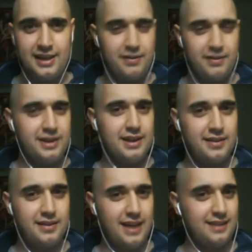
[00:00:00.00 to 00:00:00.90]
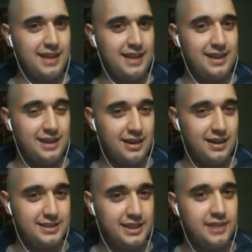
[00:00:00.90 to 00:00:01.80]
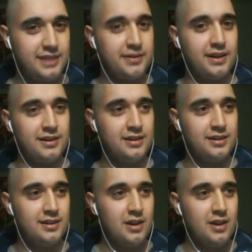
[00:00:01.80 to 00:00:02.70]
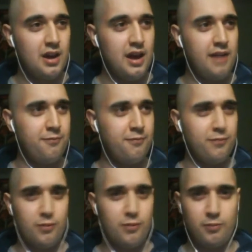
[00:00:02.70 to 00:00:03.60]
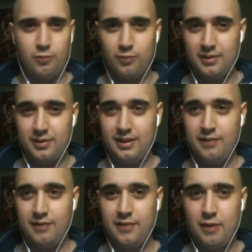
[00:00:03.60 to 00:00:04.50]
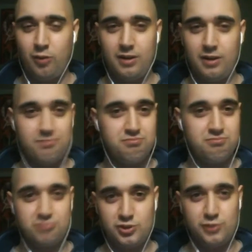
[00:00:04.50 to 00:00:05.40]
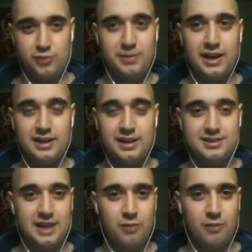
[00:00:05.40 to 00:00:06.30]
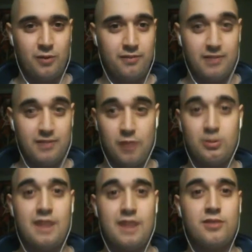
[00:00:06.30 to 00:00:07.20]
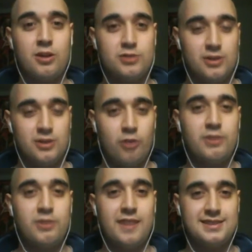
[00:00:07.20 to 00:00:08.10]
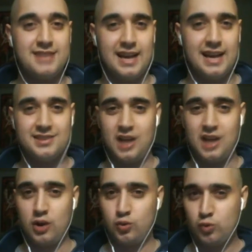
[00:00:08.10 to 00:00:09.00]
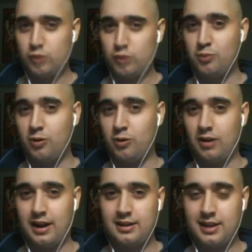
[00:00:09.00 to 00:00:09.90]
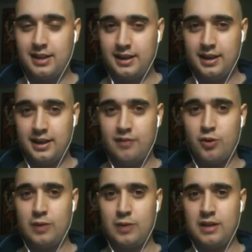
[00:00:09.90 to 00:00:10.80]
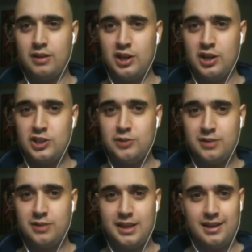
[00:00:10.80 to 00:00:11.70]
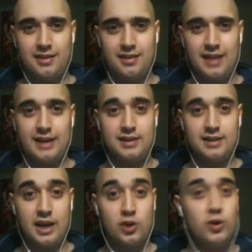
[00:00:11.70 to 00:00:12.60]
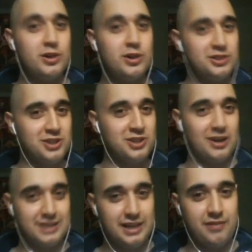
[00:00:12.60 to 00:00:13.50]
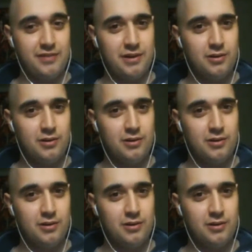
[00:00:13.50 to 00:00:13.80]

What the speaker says: given that they cannot even, if if they were to be in a state where they were left alone to their own devices as a group or a clique, if you will, do you think that they could start to even?